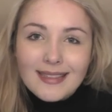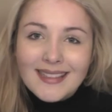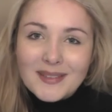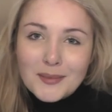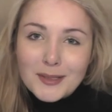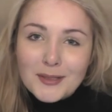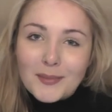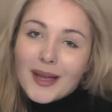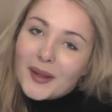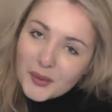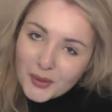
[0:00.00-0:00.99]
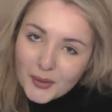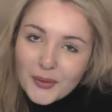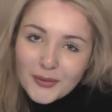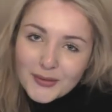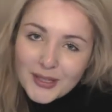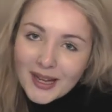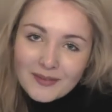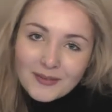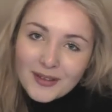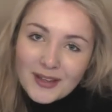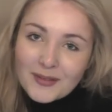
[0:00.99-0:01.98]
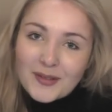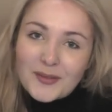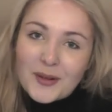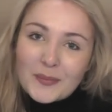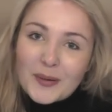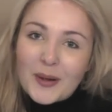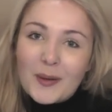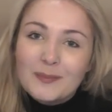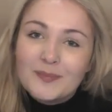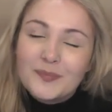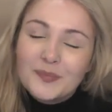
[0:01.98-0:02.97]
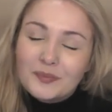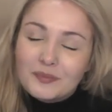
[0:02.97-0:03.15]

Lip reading: leads me to my all-time favourite rom-com.